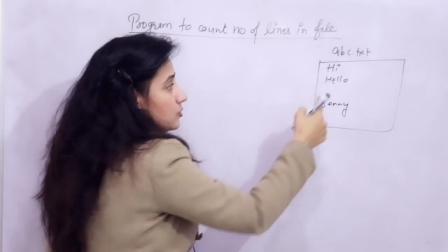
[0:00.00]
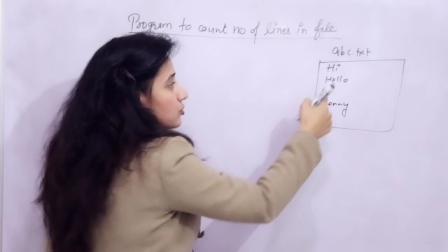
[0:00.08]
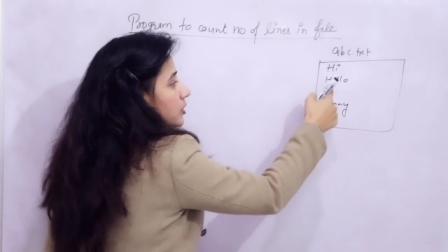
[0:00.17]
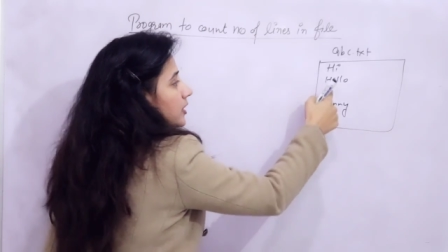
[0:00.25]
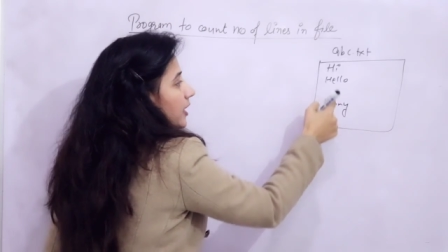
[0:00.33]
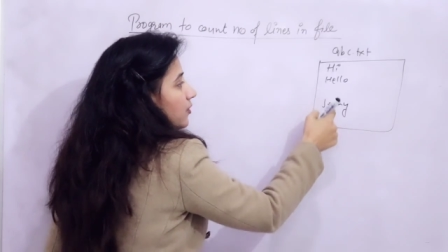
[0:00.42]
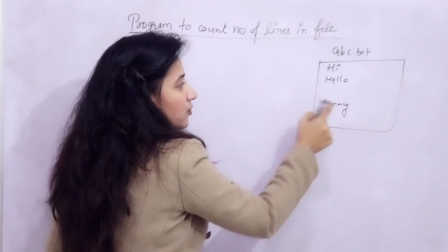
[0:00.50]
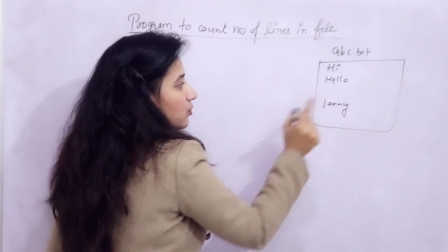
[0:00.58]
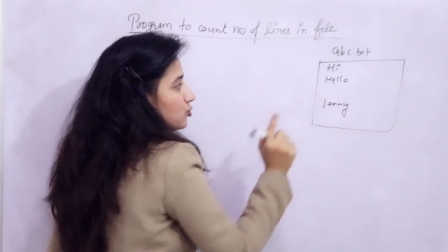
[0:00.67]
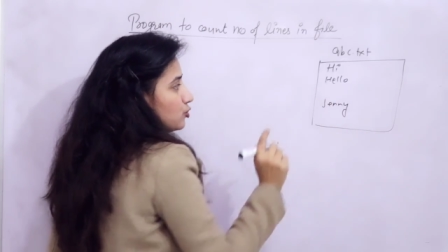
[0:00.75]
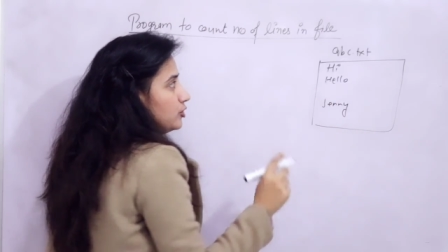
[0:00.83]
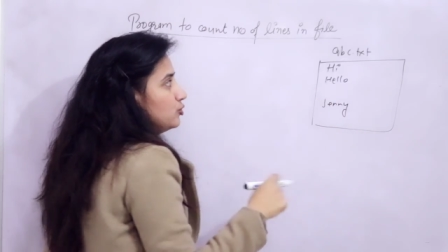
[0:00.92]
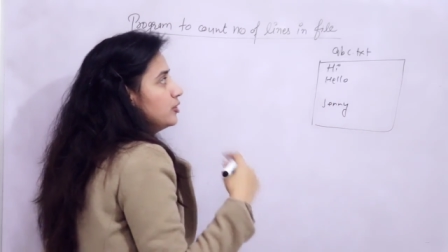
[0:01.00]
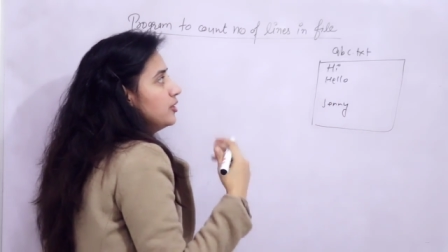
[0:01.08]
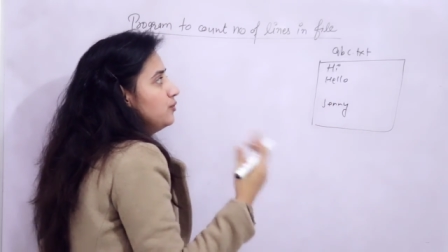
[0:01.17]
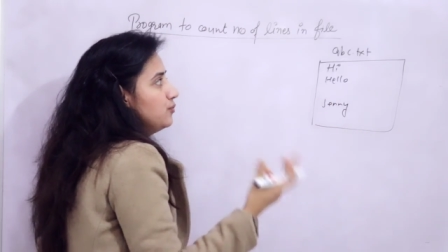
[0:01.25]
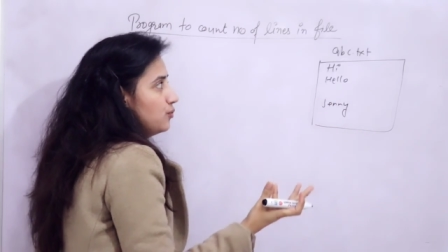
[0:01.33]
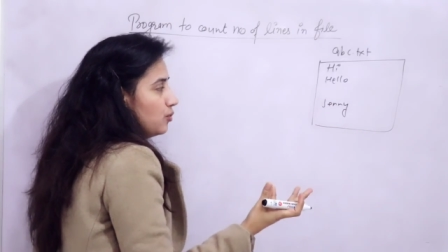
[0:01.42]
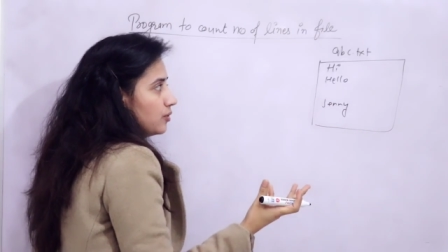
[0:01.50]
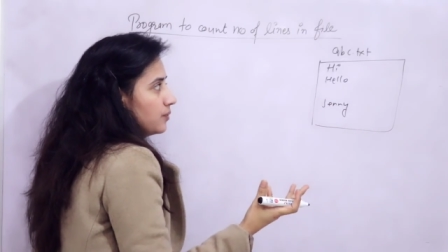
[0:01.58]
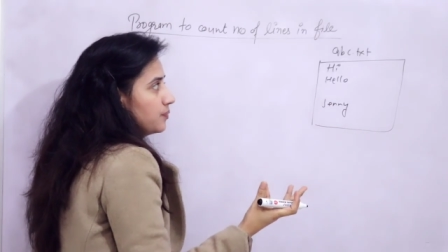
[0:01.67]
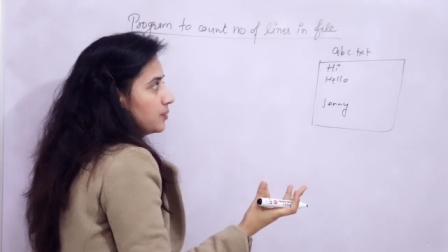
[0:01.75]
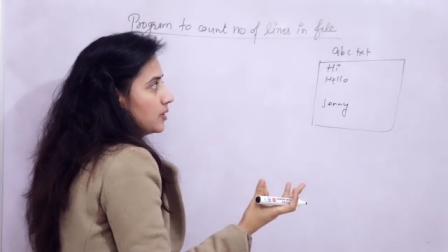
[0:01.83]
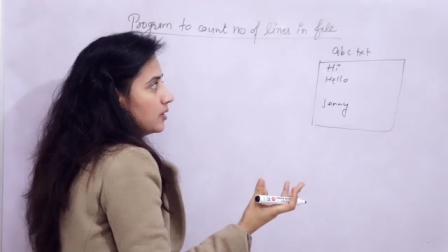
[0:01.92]
3 and 4, so it should give
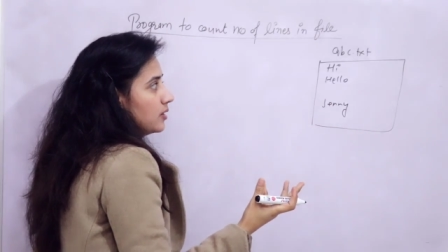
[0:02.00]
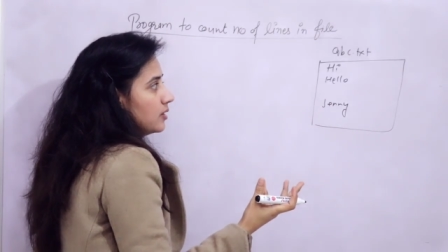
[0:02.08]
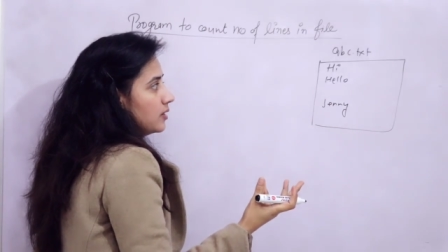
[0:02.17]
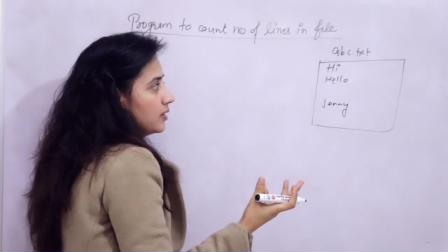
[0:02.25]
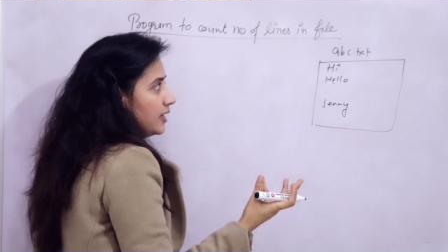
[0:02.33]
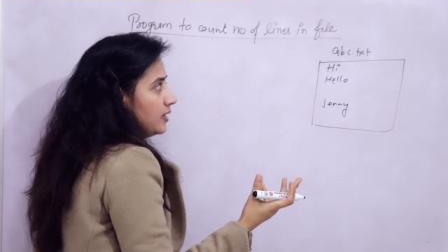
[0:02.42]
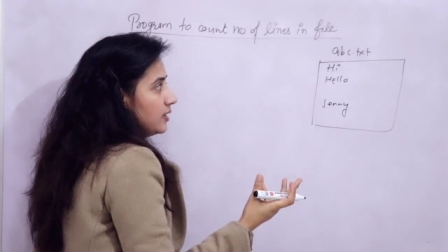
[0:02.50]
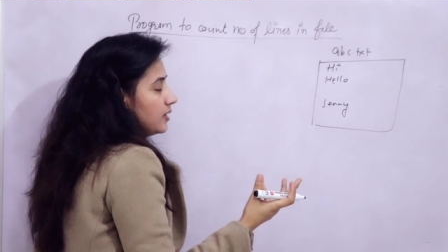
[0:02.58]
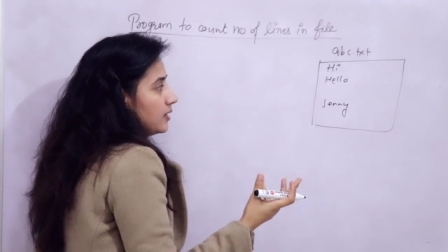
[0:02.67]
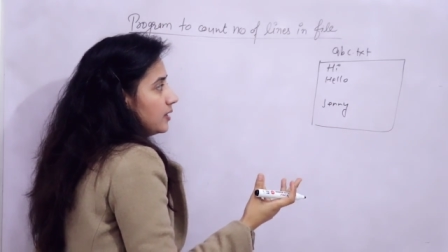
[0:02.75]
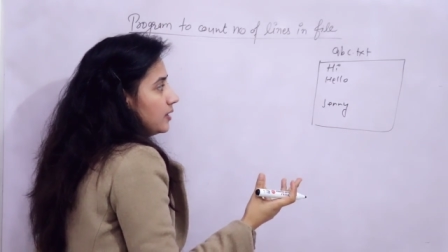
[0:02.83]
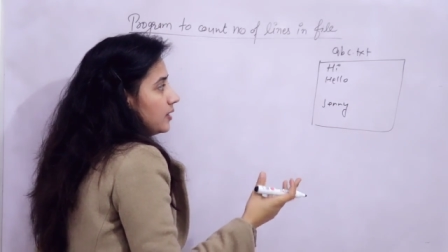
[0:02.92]
4, right?